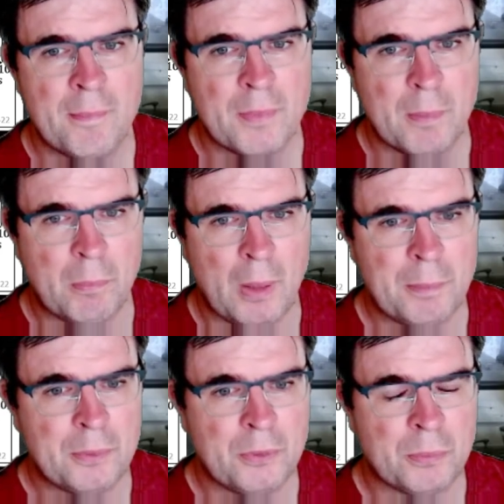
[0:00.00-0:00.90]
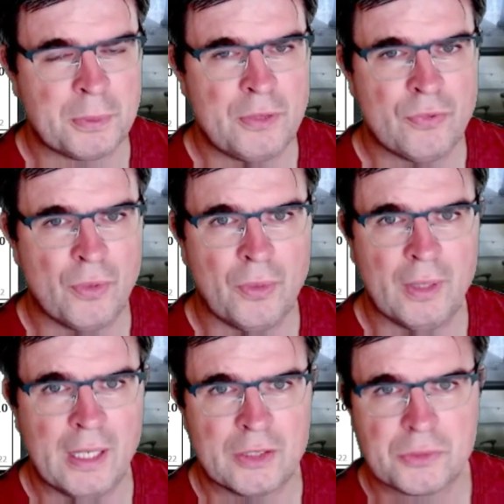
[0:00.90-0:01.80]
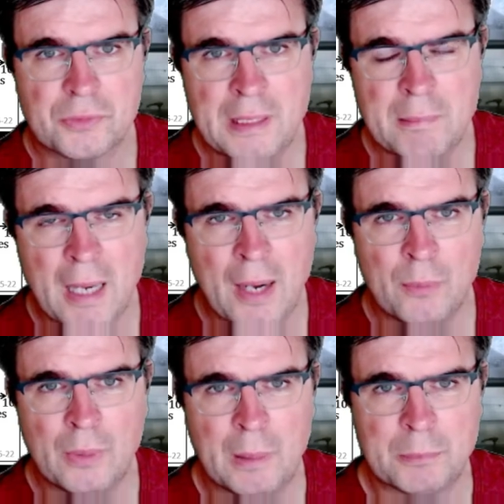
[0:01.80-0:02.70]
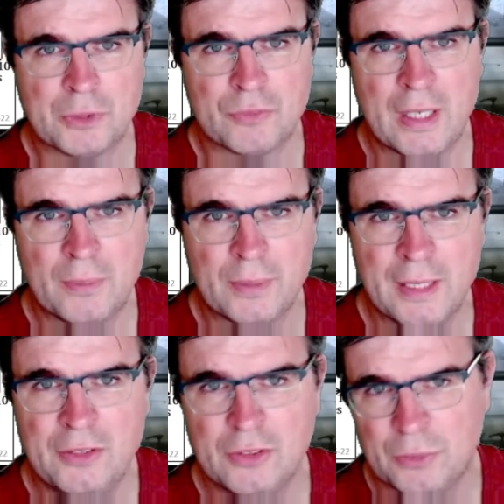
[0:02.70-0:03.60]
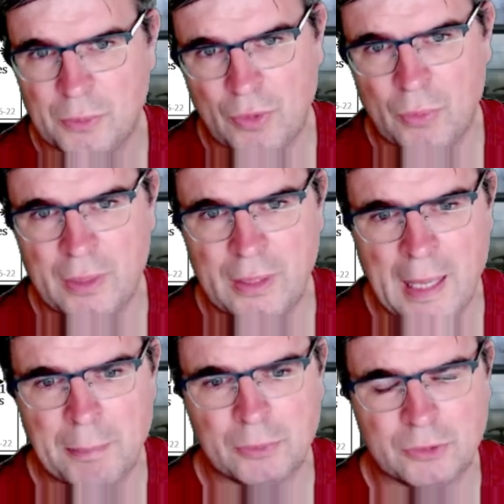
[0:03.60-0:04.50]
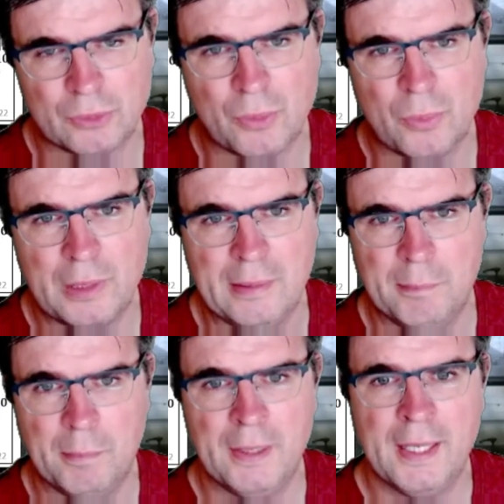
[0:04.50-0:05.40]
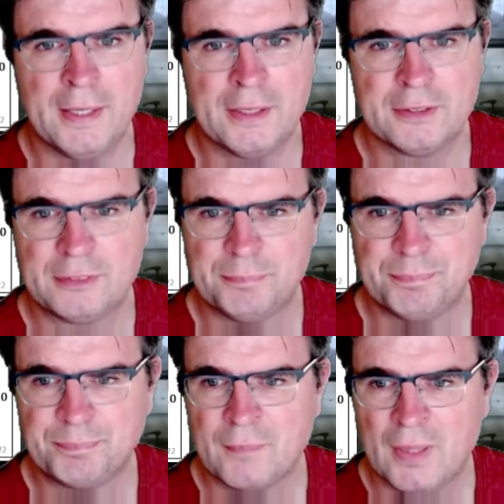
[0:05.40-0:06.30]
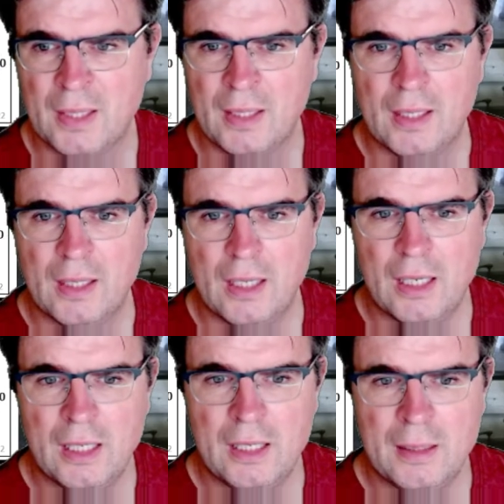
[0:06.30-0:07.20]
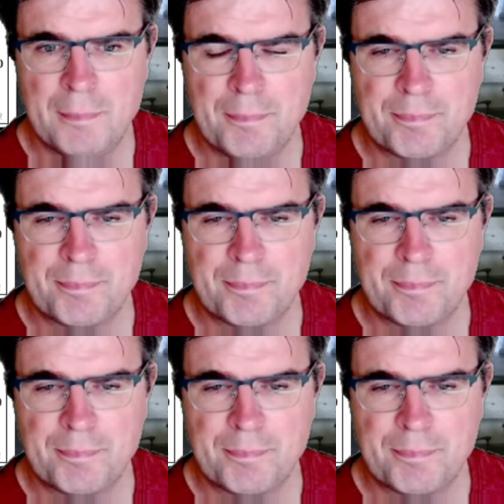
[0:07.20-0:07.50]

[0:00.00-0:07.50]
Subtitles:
Bob to prefer extreme outcomes of allocations with only apples or only bananas. But